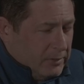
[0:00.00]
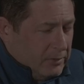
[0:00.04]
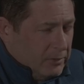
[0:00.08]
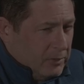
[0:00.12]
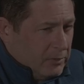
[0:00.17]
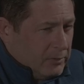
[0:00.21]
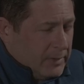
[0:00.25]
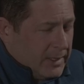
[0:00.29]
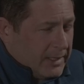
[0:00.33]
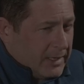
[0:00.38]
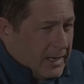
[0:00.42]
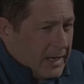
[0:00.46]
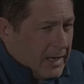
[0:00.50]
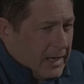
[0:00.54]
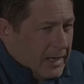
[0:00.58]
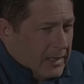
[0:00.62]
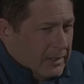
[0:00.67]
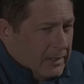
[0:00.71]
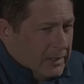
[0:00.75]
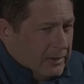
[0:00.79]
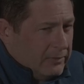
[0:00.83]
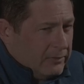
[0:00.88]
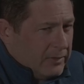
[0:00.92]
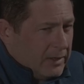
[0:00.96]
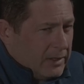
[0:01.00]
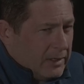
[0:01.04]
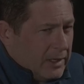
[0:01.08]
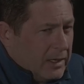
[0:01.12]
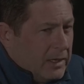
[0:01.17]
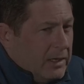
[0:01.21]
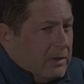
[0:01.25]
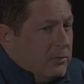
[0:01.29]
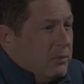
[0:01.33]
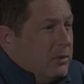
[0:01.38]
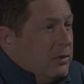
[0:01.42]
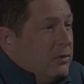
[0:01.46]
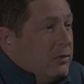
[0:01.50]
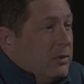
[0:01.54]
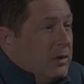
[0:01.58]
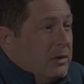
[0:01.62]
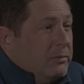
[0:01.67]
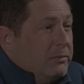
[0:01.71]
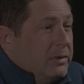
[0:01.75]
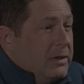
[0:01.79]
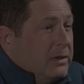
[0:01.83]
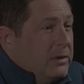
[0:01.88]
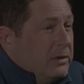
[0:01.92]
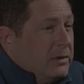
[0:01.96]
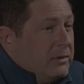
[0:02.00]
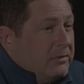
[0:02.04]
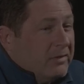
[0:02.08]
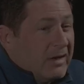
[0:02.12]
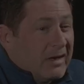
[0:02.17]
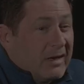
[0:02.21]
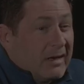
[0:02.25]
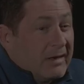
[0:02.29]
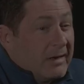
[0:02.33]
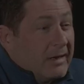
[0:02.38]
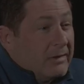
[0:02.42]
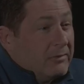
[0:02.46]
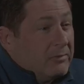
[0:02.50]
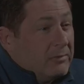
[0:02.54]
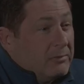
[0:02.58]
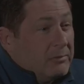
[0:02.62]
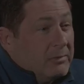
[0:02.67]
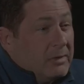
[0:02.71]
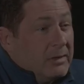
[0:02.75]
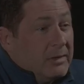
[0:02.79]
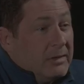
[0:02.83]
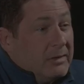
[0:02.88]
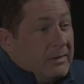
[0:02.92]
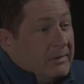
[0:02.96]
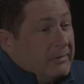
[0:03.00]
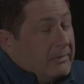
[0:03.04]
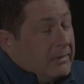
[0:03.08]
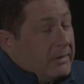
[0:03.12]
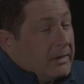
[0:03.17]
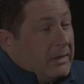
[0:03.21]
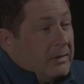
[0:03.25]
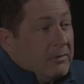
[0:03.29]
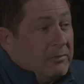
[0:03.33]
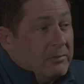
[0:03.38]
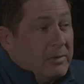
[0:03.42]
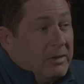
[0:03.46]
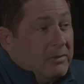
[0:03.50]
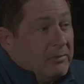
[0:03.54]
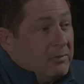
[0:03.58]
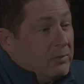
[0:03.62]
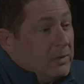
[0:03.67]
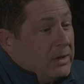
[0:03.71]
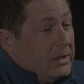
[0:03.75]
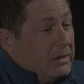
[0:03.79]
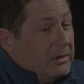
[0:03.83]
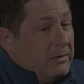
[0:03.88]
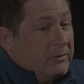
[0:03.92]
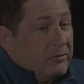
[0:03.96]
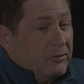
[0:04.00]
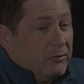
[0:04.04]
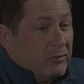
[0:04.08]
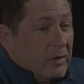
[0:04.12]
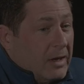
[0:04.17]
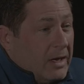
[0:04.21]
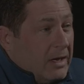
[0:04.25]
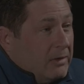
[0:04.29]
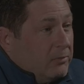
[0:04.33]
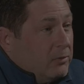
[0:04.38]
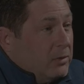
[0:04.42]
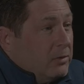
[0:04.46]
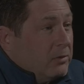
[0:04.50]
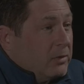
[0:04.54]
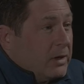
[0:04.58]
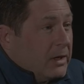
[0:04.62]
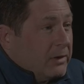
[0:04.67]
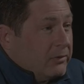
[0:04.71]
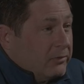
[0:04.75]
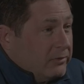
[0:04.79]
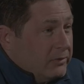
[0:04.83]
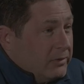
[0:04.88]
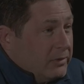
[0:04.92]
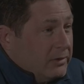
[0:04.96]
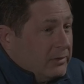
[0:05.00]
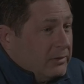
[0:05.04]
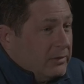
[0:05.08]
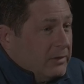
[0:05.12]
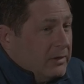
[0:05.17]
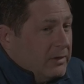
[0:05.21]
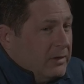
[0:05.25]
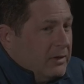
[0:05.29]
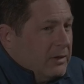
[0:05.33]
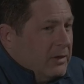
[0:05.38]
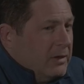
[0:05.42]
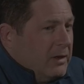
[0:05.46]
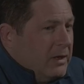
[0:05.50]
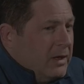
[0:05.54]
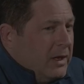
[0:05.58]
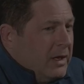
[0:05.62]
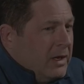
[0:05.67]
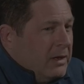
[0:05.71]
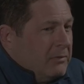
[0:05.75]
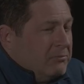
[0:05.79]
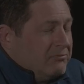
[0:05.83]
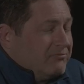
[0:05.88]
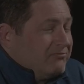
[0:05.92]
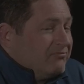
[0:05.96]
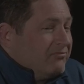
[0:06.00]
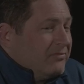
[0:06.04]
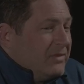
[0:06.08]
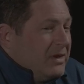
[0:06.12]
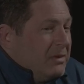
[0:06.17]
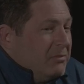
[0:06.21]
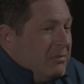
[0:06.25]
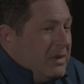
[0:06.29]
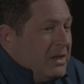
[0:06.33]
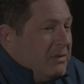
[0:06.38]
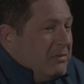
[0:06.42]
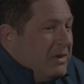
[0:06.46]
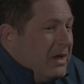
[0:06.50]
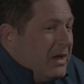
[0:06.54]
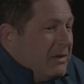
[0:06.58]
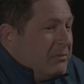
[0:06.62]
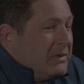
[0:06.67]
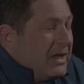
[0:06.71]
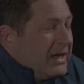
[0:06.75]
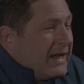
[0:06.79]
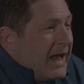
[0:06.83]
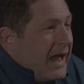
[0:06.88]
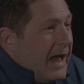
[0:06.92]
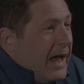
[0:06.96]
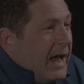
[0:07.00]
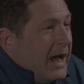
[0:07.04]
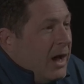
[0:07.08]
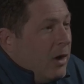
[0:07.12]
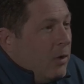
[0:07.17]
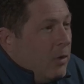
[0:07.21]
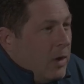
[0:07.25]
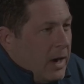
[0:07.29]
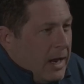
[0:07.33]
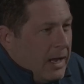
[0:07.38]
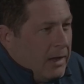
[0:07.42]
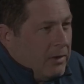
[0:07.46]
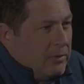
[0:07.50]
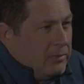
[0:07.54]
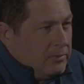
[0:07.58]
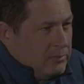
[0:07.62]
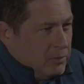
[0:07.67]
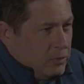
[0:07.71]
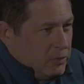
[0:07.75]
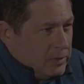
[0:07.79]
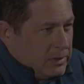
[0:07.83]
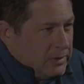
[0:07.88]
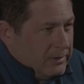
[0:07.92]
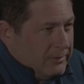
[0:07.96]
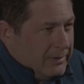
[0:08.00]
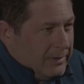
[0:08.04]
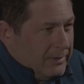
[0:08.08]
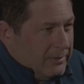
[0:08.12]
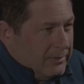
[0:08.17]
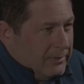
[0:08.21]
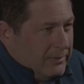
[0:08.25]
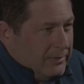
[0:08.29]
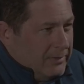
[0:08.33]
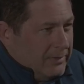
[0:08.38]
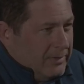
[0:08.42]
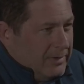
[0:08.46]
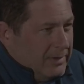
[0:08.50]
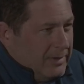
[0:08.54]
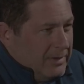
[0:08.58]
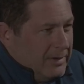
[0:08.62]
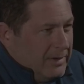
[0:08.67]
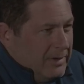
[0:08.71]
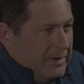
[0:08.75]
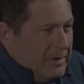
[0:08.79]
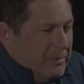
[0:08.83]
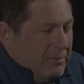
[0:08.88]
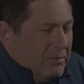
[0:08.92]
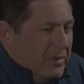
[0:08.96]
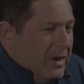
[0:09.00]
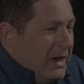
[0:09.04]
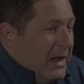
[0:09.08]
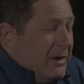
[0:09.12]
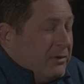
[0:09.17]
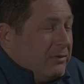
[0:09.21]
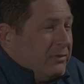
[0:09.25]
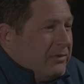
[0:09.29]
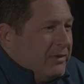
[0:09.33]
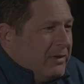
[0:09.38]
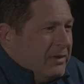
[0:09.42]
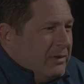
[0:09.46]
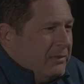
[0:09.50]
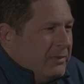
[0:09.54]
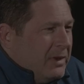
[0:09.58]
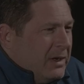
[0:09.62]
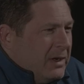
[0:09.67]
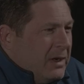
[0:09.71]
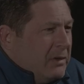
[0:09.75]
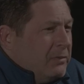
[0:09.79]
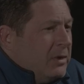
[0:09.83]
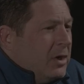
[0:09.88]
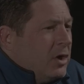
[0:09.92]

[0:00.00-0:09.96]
You know my guy, and he's like, "Hey, when you gonna be here?" He's like, "I got your money." He's like, "Everybody's waiting. It's dry. We don't got shit." And maybe I'm like an hour out of Morgantown. Mm. But I don't tell them that.